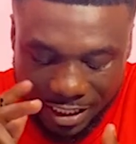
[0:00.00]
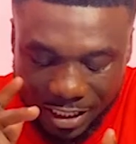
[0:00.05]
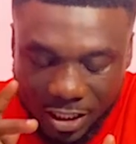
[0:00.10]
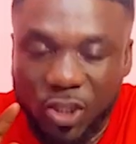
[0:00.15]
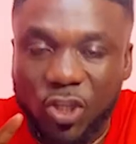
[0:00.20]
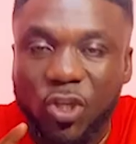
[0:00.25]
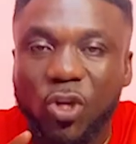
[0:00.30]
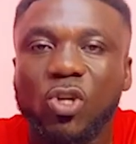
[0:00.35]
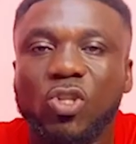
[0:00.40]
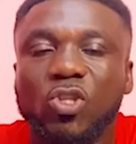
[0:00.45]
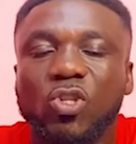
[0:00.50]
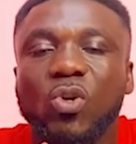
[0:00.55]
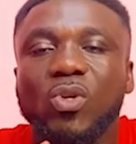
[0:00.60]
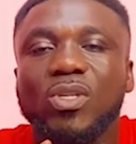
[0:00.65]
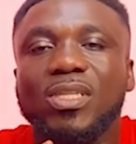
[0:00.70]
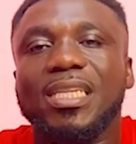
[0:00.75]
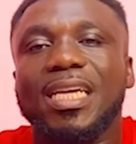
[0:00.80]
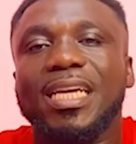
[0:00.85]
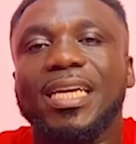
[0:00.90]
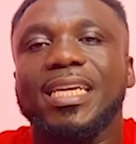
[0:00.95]
Short
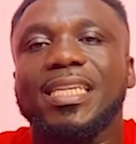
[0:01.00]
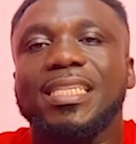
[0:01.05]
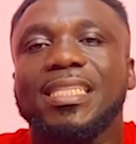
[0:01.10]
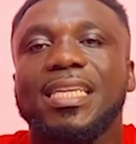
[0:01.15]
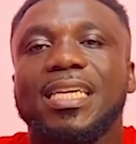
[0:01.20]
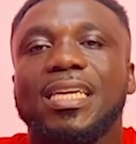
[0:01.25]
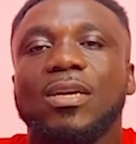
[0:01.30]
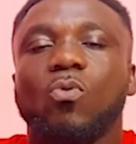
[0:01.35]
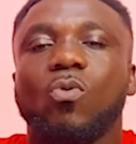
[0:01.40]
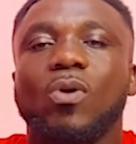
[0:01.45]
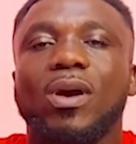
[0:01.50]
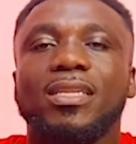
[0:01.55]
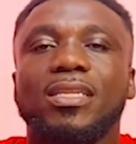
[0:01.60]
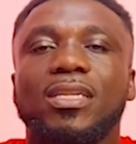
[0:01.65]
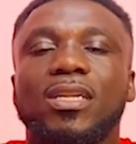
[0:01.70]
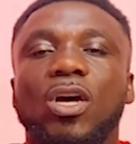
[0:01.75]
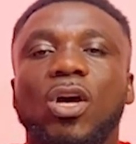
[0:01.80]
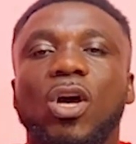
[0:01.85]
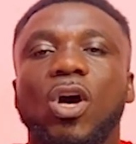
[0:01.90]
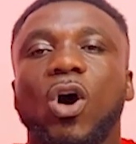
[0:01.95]
on target, na 1.
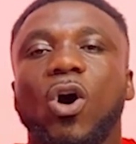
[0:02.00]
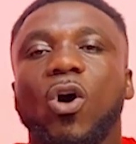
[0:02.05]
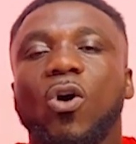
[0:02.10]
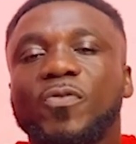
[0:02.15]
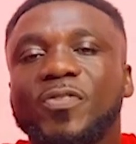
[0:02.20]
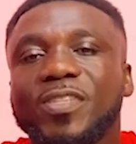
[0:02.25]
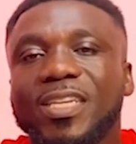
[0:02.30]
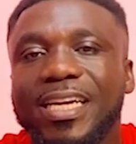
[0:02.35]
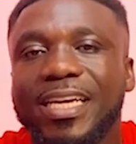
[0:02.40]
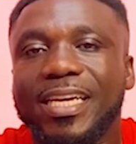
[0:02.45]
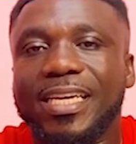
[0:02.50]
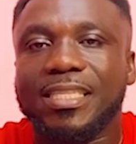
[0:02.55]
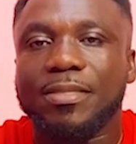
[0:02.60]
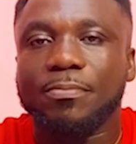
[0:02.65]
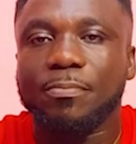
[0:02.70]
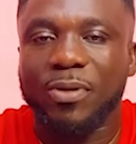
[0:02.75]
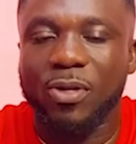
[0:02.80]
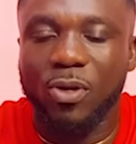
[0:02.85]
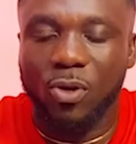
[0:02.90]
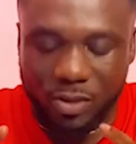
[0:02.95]
Off target,
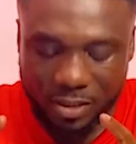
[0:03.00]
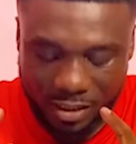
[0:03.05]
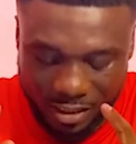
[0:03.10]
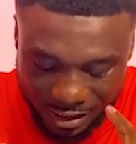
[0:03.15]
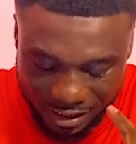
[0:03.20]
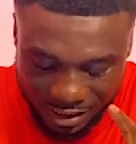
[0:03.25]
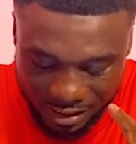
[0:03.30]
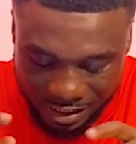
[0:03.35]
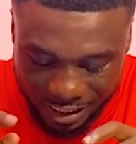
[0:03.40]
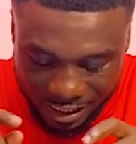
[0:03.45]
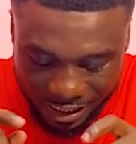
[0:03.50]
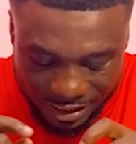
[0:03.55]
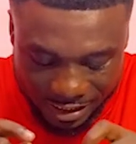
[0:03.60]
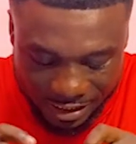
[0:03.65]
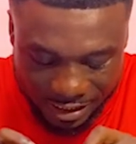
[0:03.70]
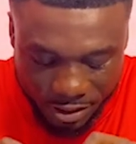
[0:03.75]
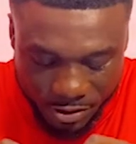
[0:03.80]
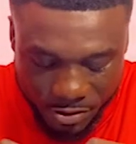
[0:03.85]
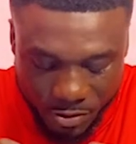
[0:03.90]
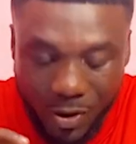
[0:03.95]
blocked, nina
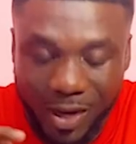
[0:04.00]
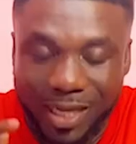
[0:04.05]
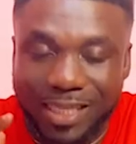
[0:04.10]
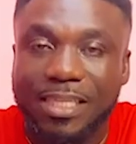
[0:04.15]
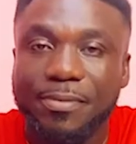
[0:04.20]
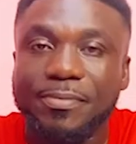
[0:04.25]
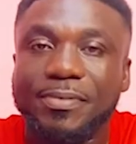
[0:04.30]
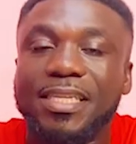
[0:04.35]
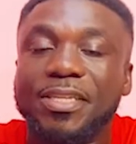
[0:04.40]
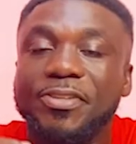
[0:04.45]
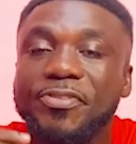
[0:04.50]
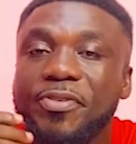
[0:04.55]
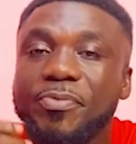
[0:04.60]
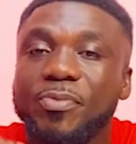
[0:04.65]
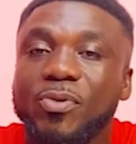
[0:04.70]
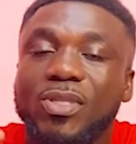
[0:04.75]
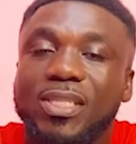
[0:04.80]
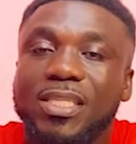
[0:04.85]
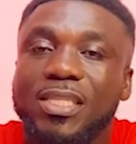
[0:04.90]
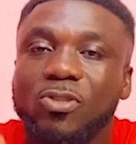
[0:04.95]
0. Or attempted
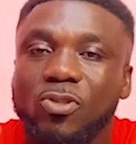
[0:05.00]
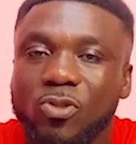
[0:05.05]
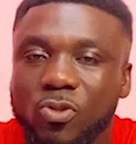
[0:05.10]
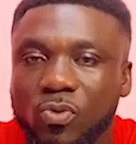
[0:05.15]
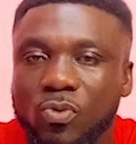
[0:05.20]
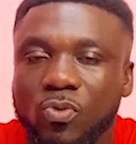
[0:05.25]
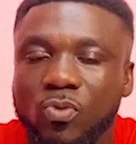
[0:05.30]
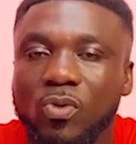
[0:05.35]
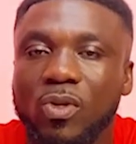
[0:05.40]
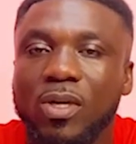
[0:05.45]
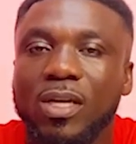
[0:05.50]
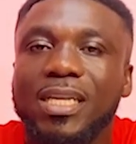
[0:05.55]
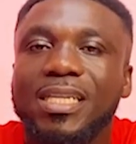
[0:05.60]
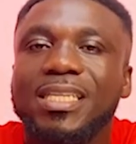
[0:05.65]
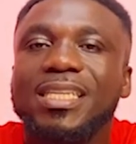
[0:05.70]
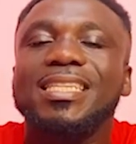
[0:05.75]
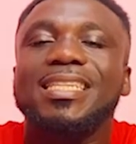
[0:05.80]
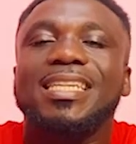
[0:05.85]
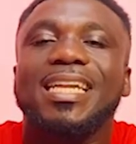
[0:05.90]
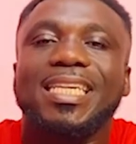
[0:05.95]
dribbles, ni 2.
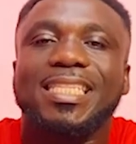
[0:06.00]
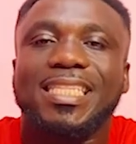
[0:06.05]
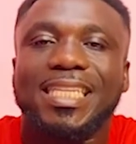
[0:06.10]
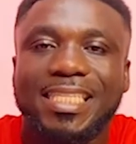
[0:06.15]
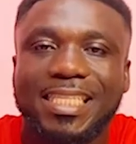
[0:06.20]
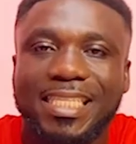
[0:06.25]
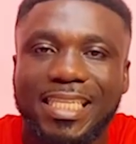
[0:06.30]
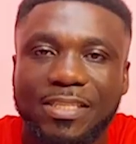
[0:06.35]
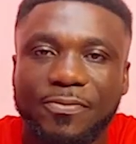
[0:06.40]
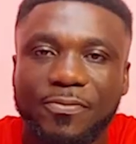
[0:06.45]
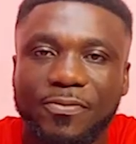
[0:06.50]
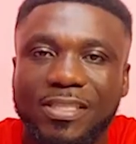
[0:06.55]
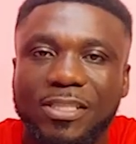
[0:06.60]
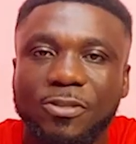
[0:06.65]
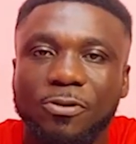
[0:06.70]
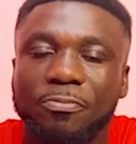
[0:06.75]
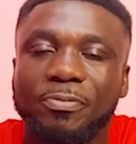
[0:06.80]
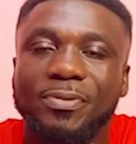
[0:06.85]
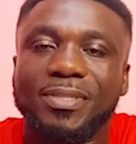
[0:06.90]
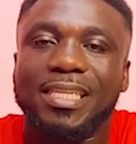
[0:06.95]
Nini na successful,
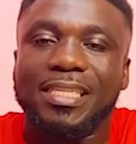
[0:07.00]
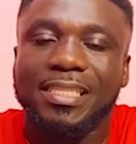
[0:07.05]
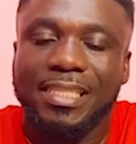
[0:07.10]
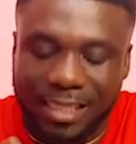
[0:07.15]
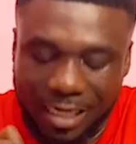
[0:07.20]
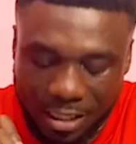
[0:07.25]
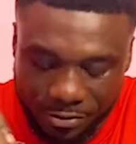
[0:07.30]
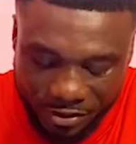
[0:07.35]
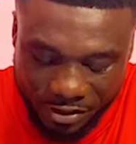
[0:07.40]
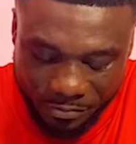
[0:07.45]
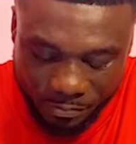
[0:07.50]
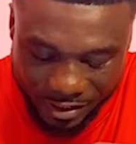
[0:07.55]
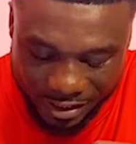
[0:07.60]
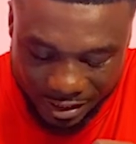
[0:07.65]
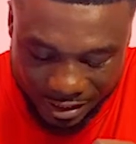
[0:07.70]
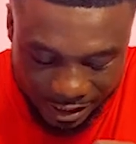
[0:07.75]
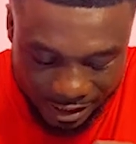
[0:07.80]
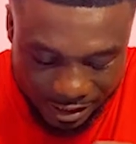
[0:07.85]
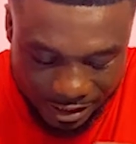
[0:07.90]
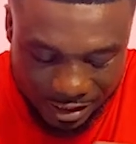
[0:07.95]
to representing
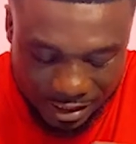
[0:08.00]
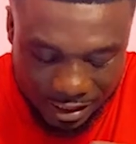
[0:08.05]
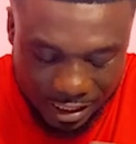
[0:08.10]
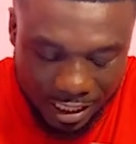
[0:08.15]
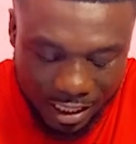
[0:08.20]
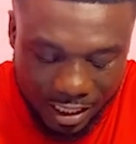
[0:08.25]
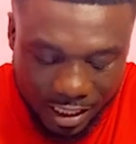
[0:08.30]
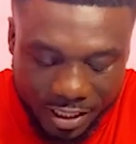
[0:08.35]
100%.